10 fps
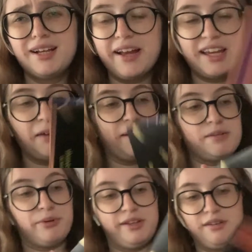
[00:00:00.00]
I can't wait to
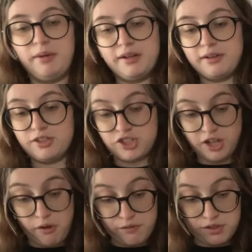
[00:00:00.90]
put these on my
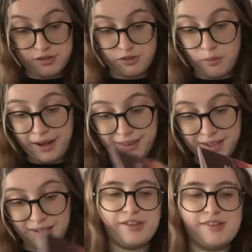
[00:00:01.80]
shelves so
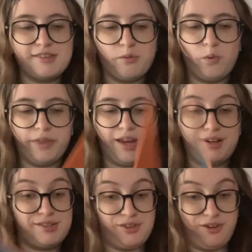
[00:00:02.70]
badly. This is the one that I
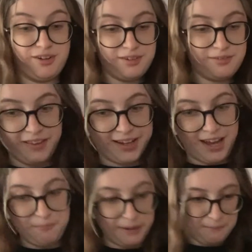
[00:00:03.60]
saw, the like
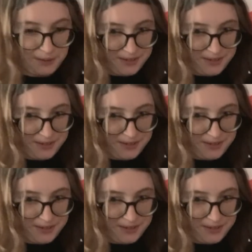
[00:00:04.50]
end paper.